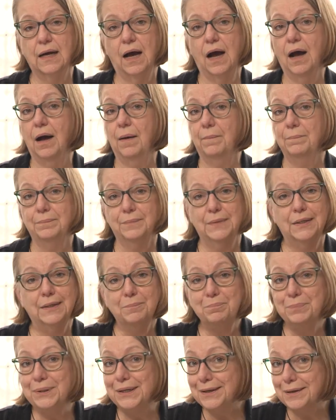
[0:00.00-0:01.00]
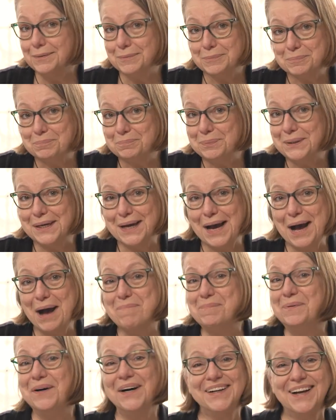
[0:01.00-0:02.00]
Um, pick, pick
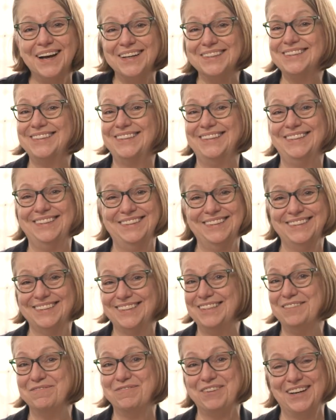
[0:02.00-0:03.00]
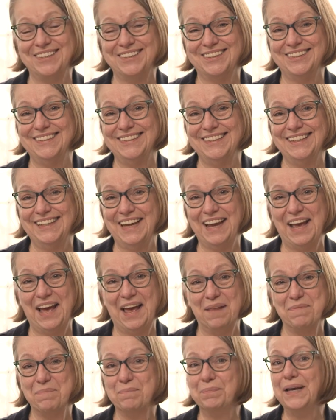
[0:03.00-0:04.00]
up Augustine's Confessions
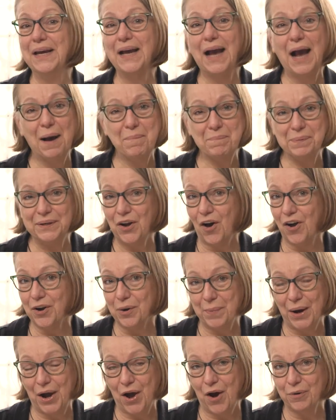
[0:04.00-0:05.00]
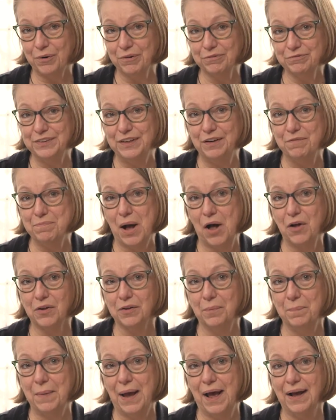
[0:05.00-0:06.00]
again. Pick up an autobiography of
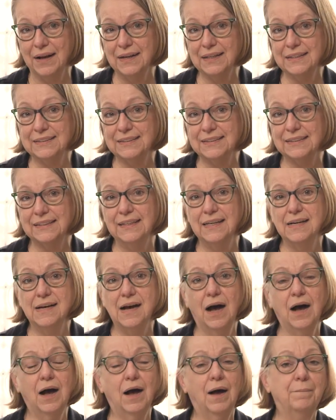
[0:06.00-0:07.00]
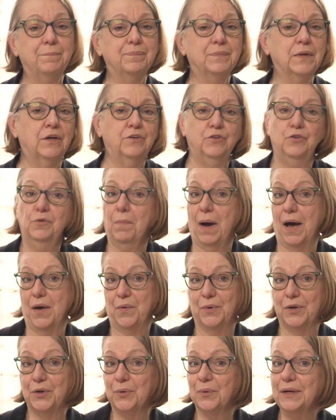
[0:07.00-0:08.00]
Malcolm X. Um, you might
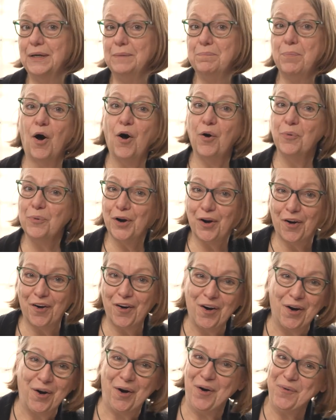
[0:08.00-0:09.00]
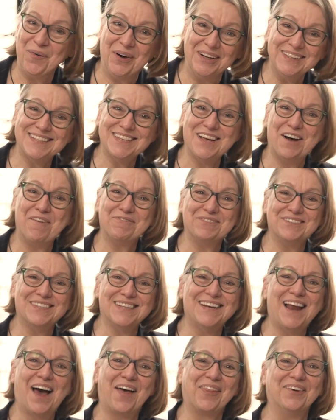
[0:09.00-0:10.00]
want to read Paul Ricœur, Oneself as
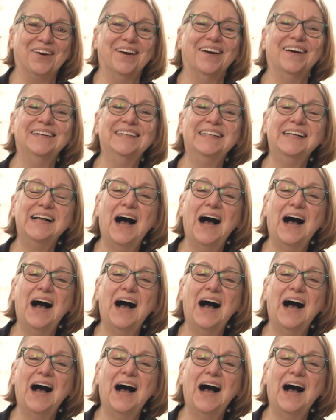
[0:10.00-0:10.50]
Another.